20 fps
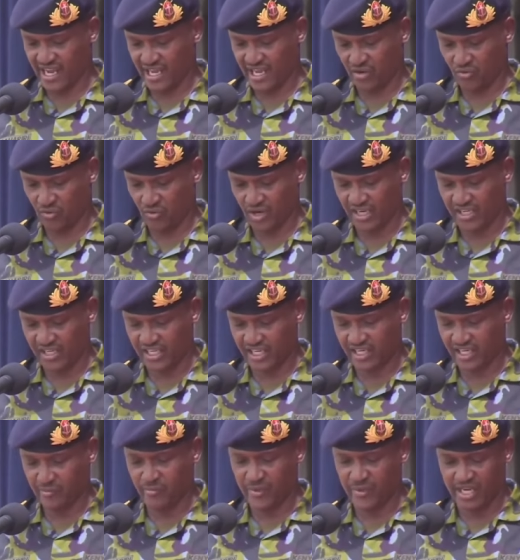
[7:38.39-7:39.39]
quality
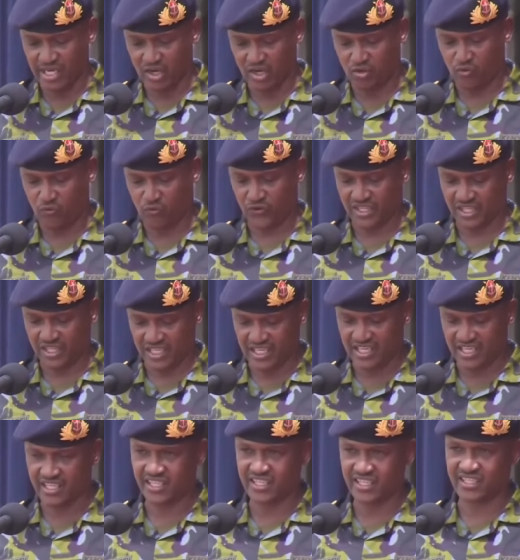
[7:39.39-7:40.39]
medical
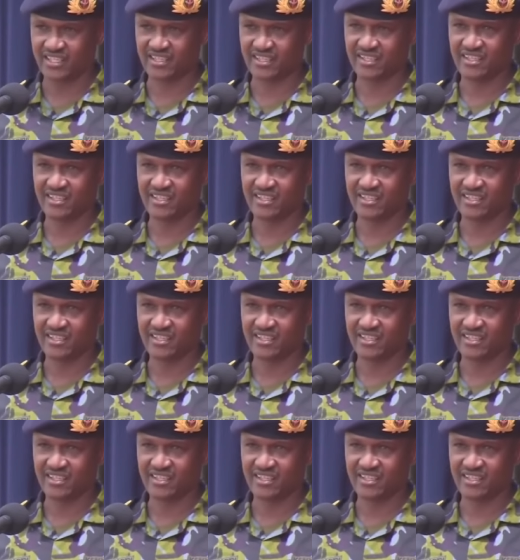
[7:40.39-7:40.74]
facilities,